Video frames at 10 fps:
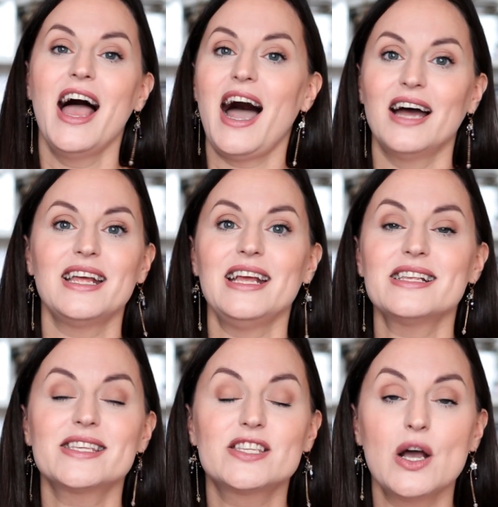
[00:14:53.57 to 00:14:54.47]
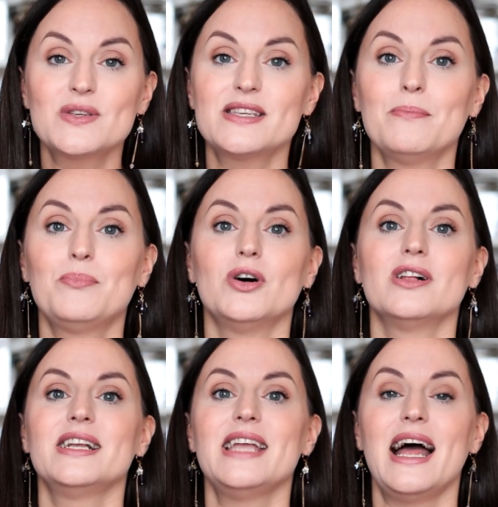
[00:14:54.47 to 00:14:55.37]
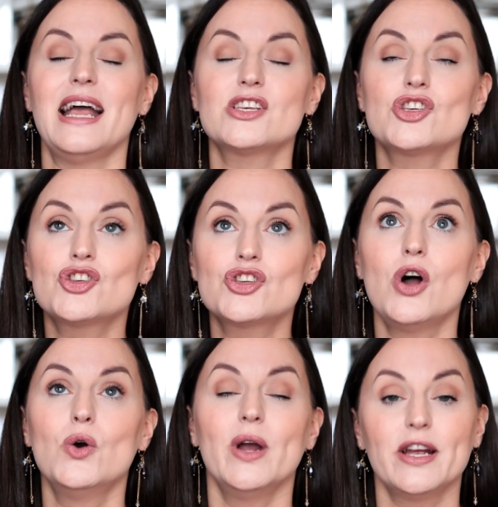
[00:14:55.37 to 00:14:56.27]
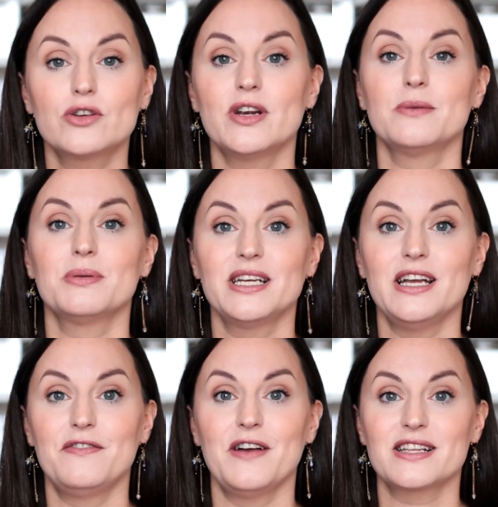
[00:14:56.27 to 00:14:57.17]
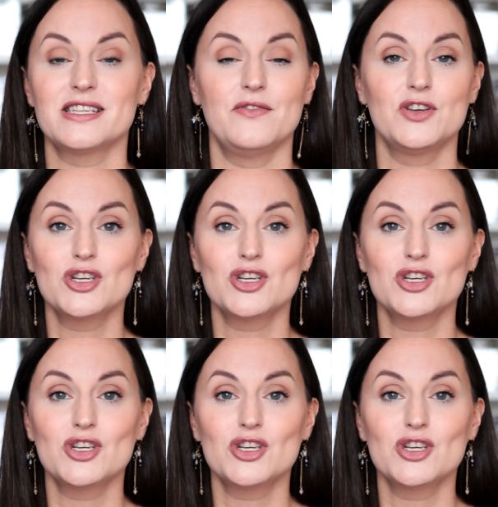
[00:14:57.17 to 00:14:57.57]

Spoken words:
And it is so simple, yet so incredibly effective.